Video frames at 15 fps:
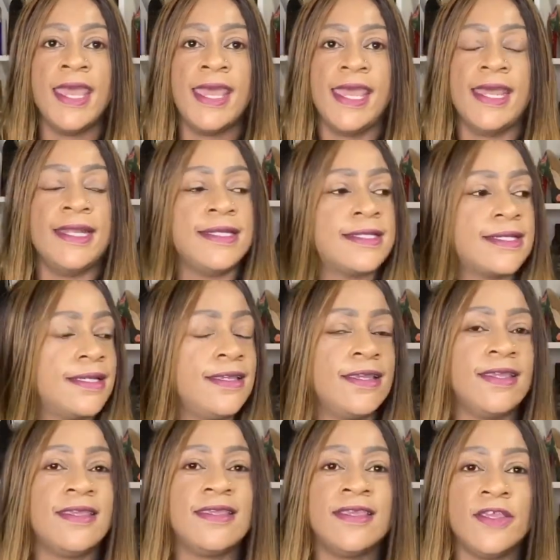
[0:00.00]
and
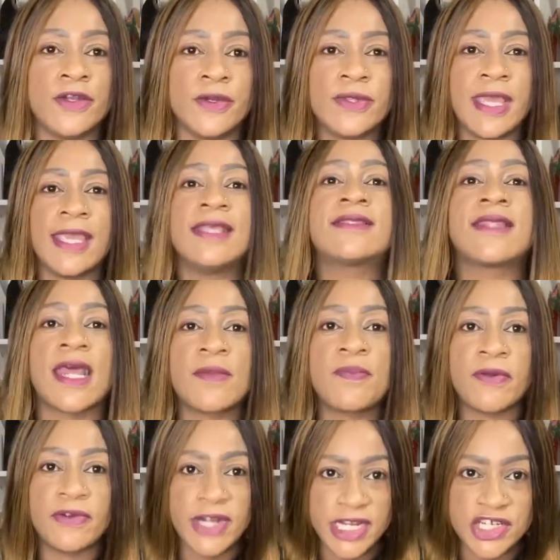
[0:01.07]
you, you know there is that
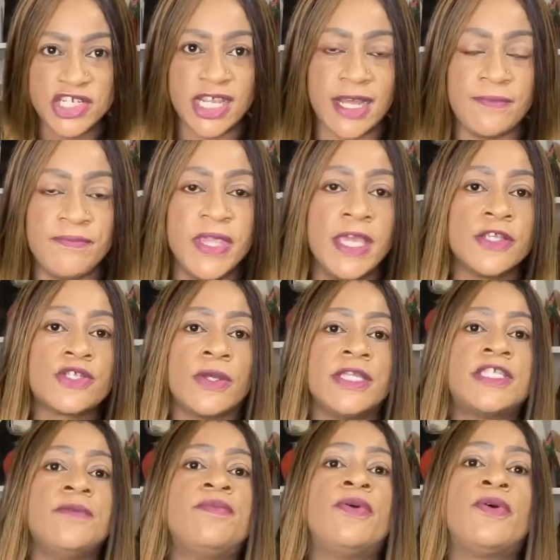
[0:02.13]
pressure so
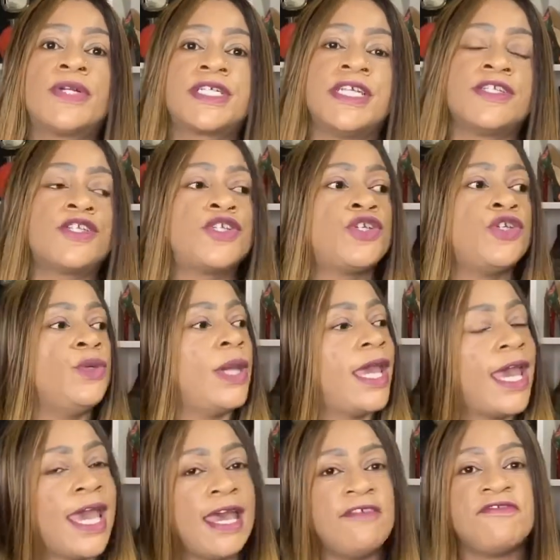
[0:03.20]
it's important to
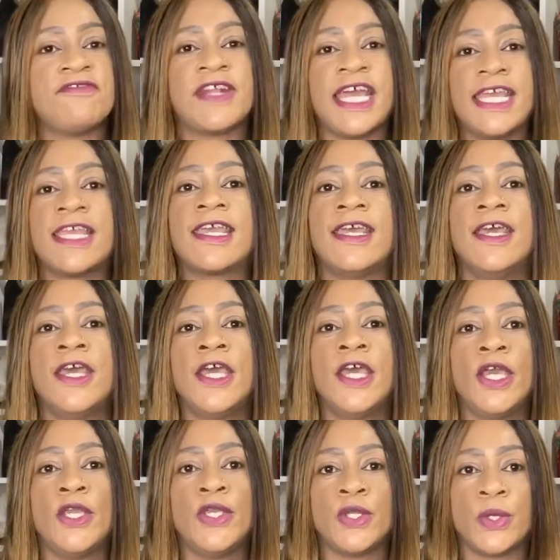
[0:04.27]
have like
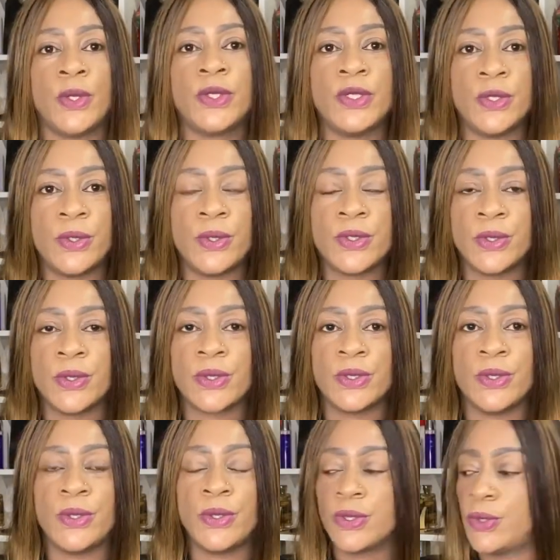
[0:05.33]
you know, your, your,
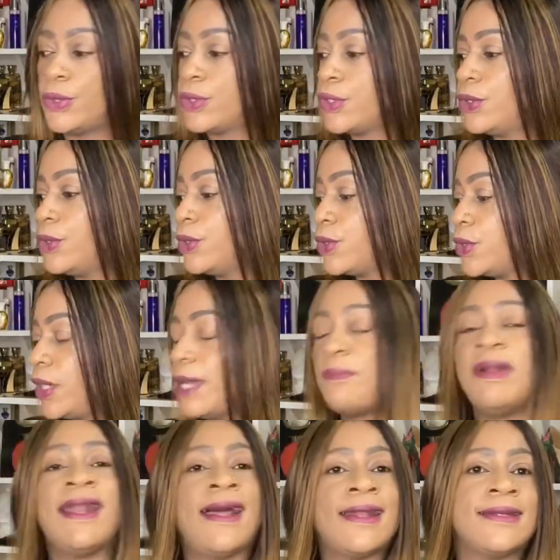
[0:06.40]
your, your, your, your a
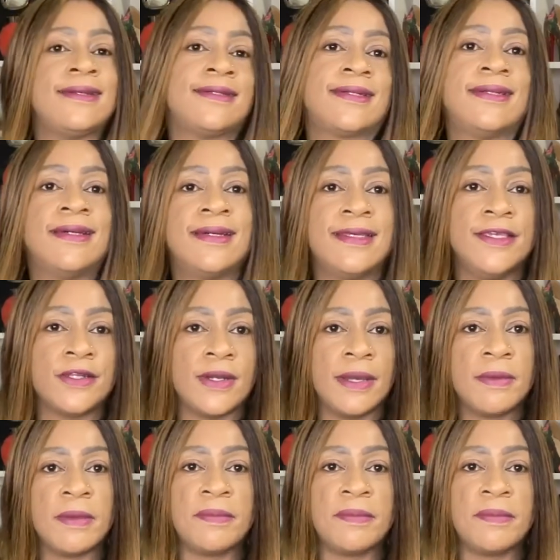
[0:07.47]
planned, you know,